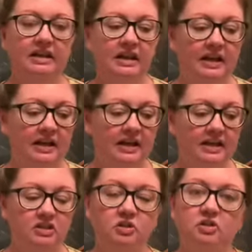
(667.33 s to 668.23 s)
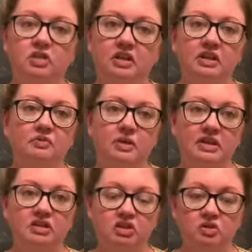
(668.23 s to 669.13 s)
and you should
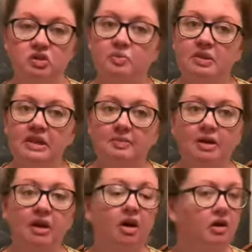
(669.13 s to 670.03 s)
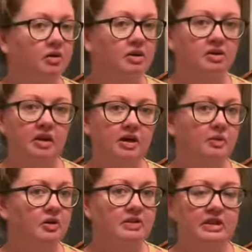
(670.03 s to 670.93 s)
be keeping all your grammar
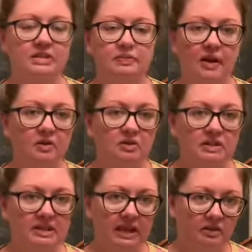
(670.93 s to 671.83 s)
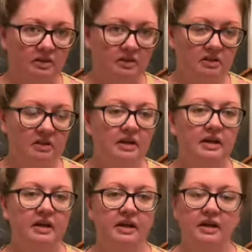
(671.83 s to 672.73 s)
in that spiral together.
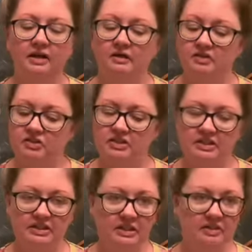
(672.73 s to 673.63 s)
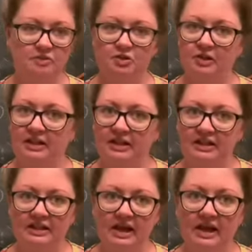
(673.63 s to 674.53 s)
Just keep doing it like
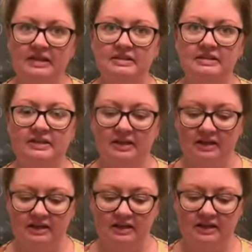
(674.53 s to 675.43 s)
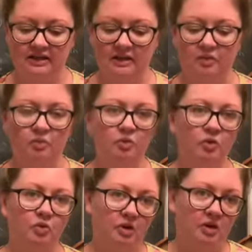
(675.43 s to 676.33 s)
that, and we'll
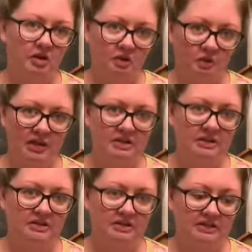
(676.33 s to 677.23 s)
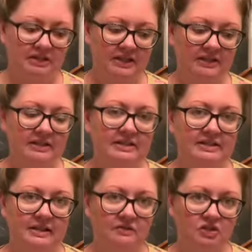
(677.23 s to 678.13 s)
work on a way to get this
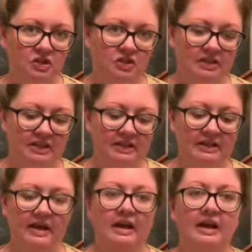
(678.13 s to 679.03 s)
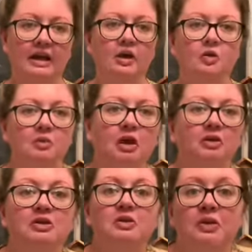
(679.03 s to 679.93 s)
stuff turned in. I hope y'all are
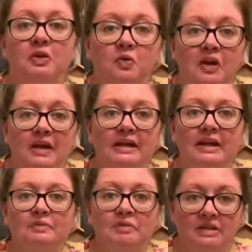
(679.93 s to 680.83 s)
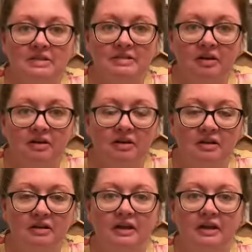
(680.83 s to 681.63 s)
doing great. I miss y'all.